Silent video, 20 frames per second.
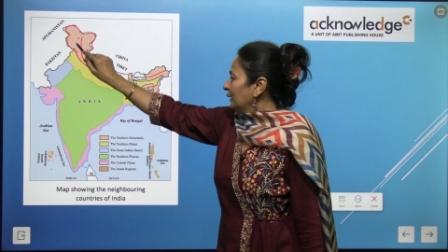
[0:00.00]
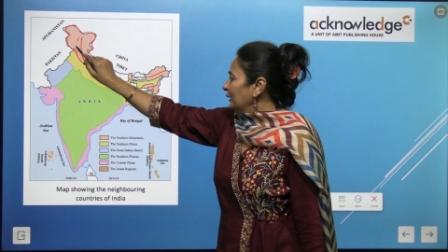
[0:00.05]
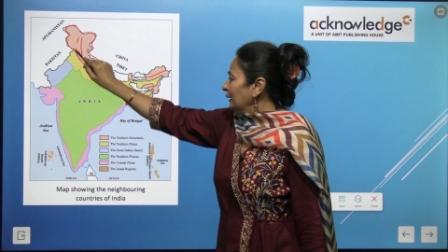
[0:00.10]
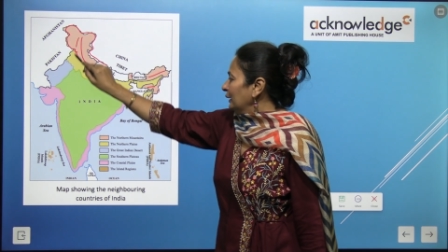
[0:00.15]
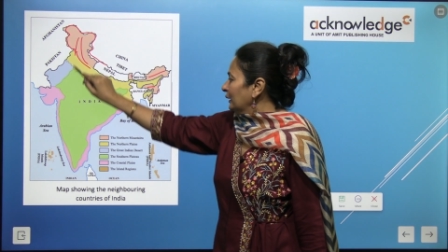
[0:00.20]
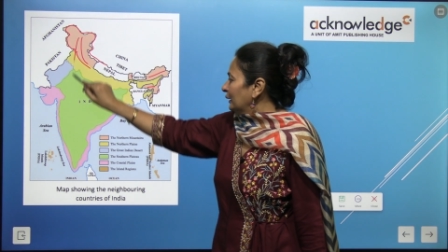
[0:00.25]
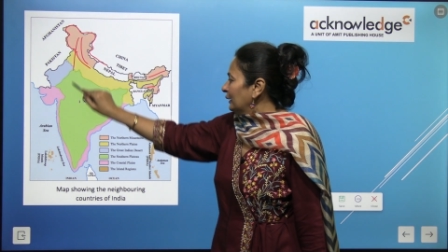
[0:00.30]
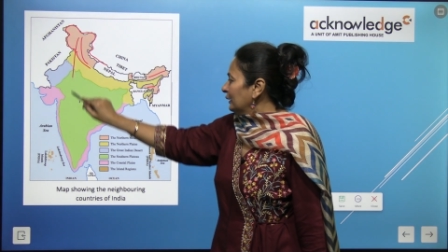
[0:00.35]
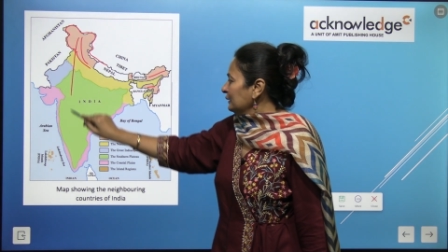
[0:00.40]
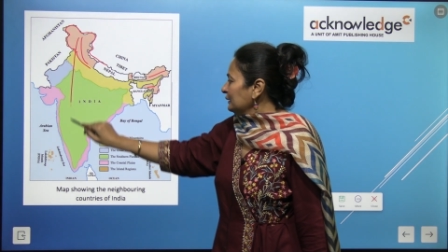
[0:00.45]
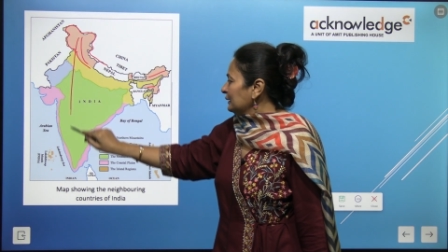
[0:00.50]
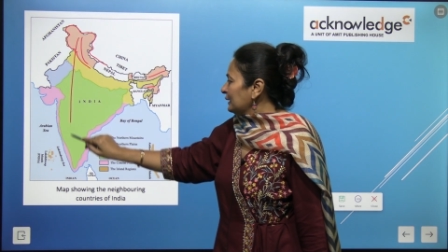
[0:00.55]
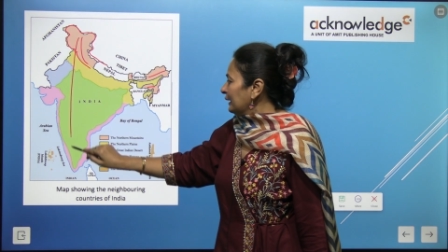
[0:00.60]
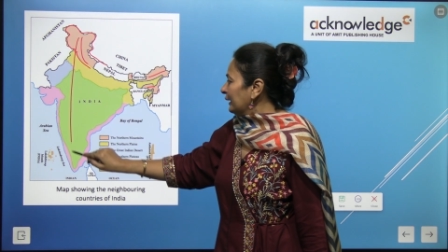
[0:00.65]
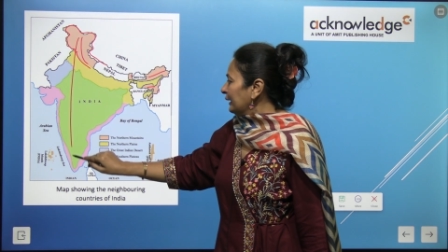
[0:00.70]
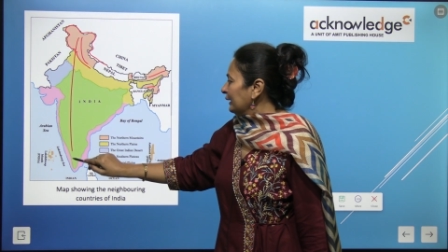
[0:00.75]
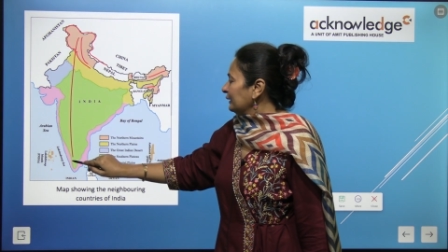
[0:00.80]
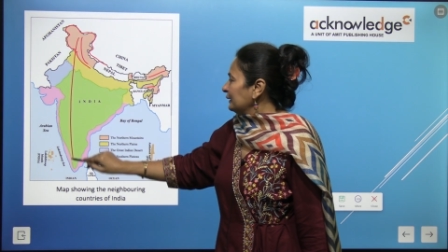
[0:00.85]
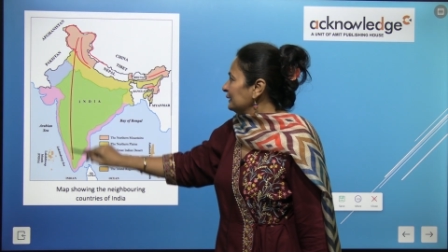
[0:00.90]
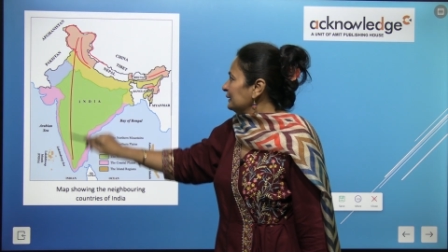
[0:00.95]
learnt
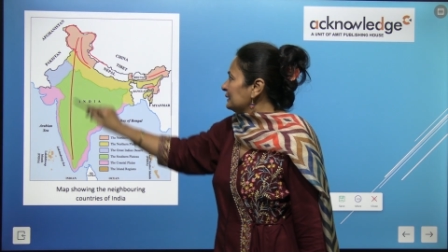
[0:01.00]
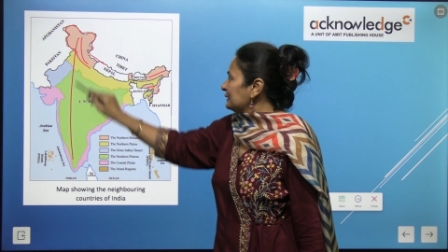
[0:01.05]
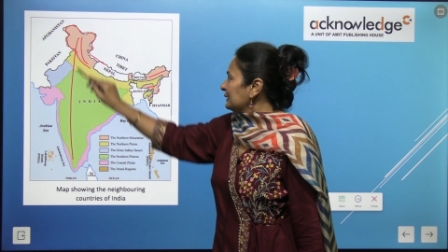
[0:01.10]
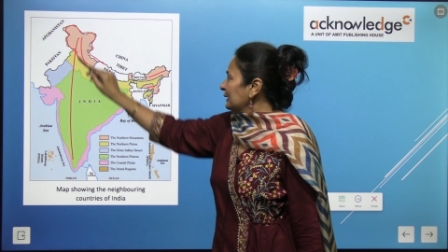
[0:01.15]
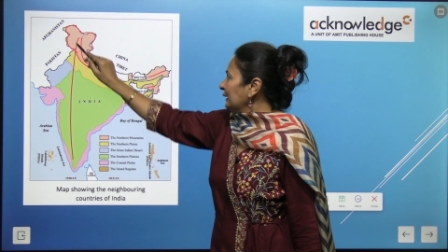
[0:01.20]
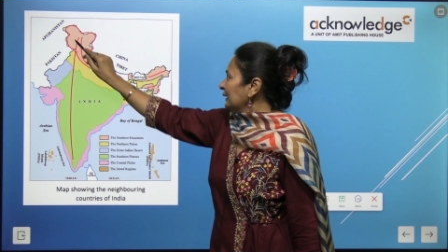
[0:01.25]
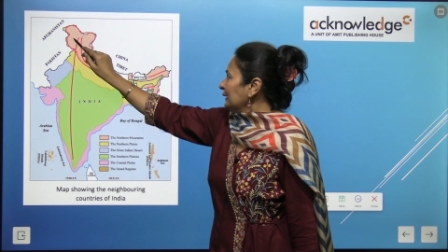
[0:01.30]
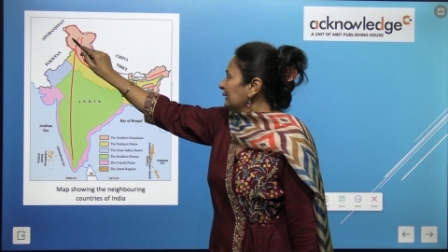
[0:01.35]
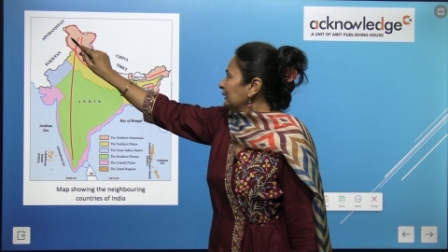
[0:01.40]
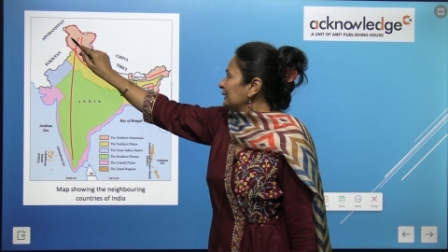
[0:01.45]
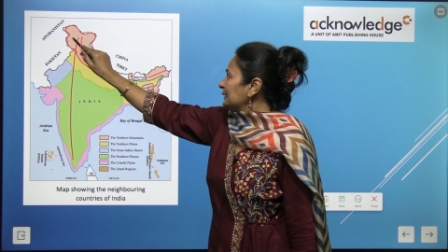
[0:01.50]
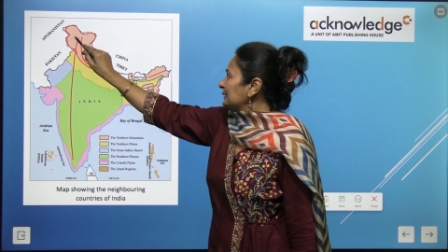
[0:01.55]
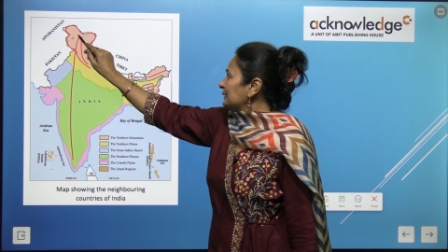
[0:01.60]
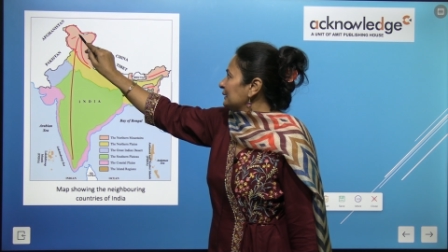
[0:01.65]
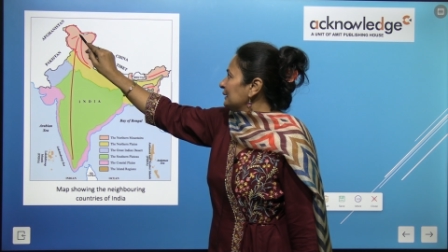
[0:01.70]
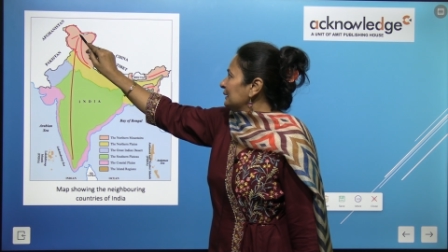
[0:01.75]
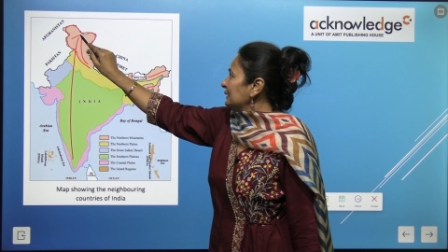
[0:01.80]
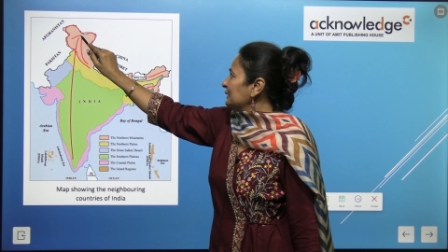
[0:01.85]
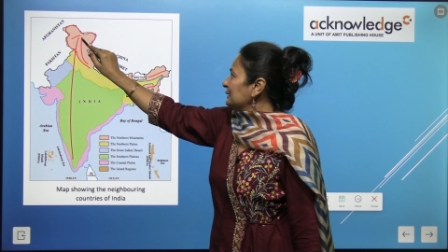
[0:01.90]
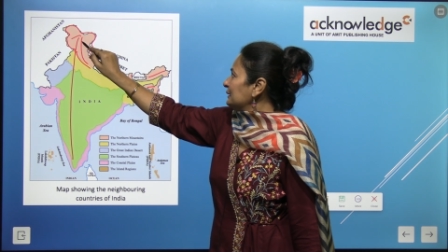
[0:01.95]
like this now. This
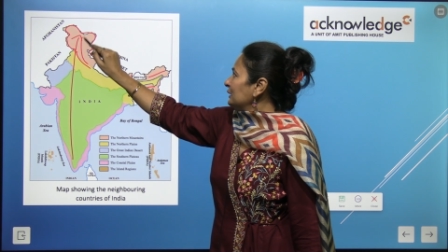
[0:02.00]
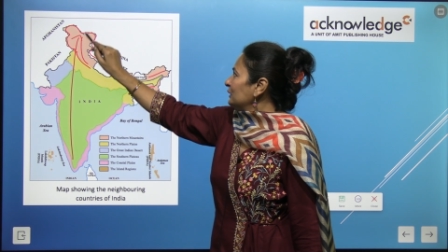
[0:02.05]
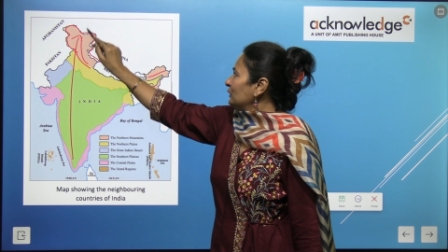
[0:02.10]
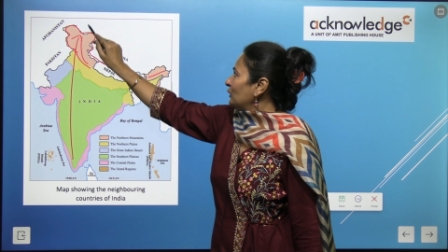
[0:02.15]
is the